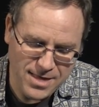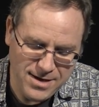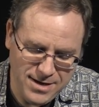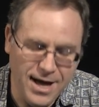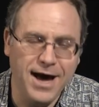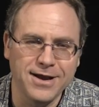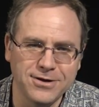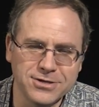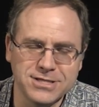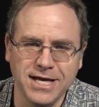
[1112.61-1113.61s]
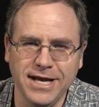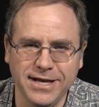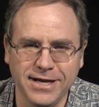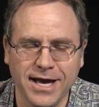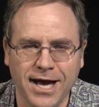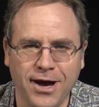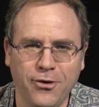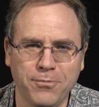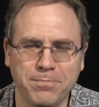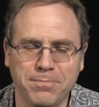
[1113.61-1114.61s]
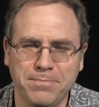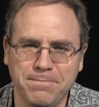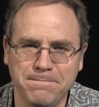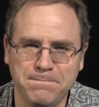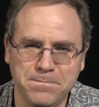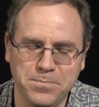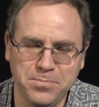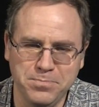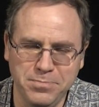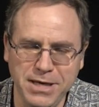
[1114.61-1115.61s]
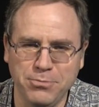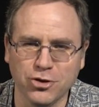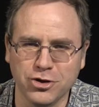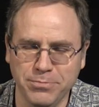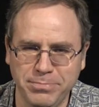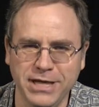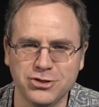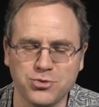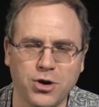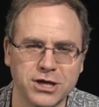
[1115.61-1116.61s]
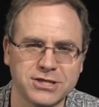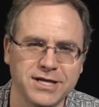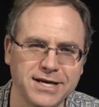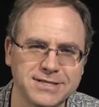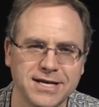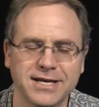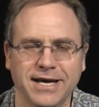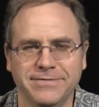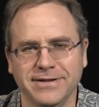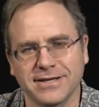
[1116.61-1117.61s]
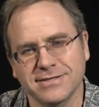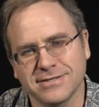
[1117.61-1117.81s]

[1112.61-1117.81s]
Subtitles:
not understanding how people could binge watch things on Netflix.